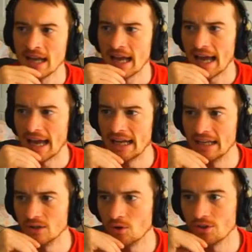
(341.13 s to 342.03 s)
And
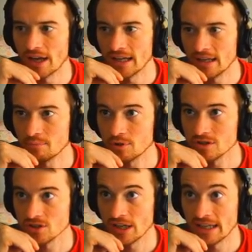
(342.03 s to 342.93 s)
on that input
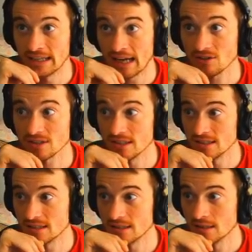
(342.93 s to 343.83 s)
delay analysis,
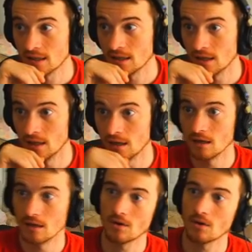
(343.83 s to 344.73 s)

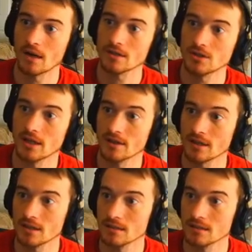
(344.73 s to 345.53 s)
or actually I think it...